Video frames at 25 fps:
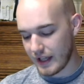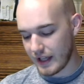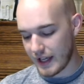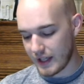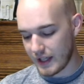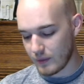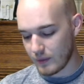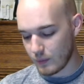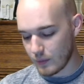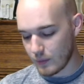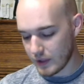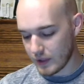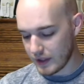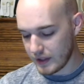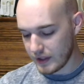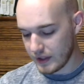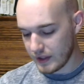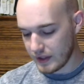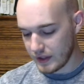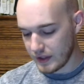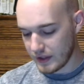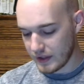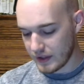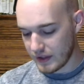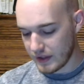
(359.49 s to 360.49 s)
Add
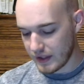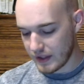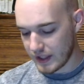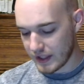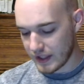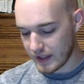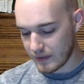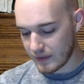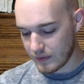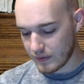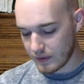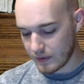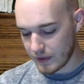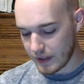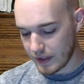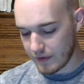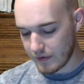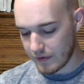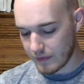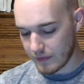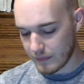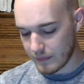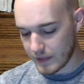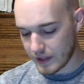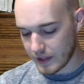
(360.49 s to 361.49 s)
1 to the dice roll if
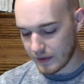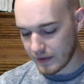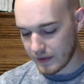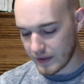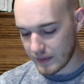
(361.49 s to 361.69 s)
the model